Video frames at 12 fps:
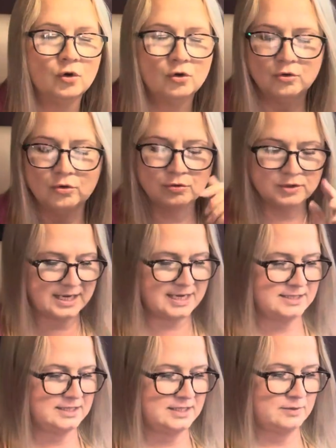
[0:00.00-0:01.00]
All the
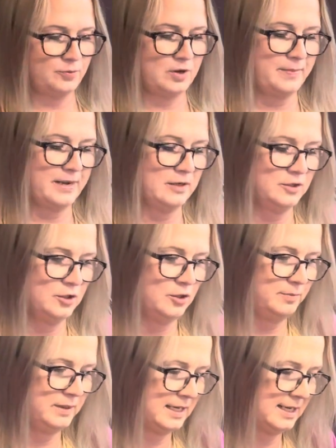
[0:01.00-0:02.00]
aces bring about new
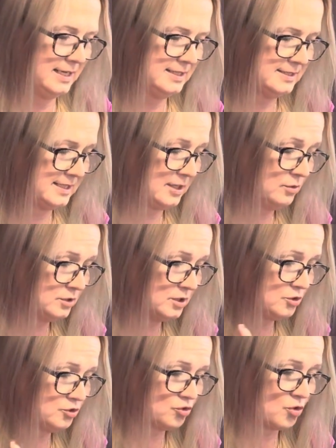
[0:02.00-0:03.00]
beginnings. They
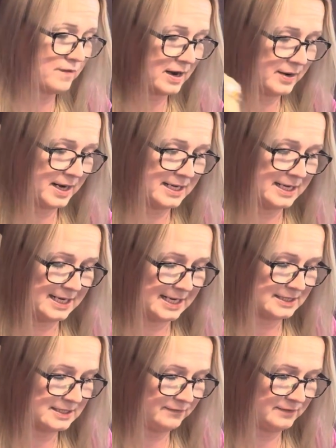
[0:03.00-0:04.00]
also draw out any
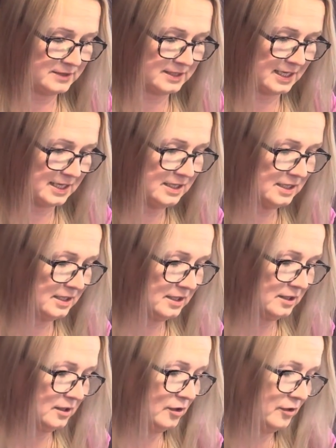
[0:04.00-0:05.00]
negativity
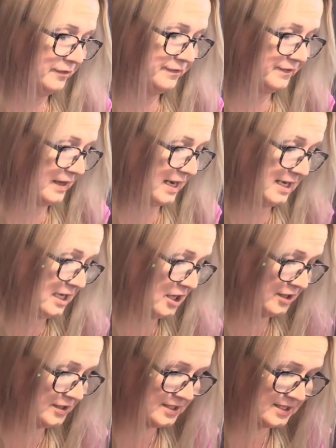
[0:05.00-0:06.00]
of any
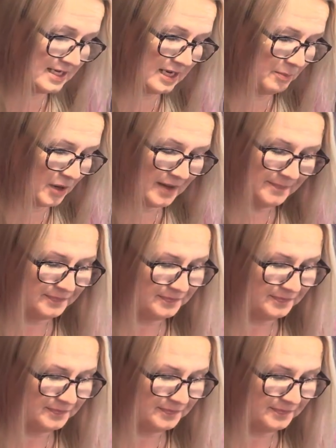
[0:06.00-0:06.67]
cards nearby.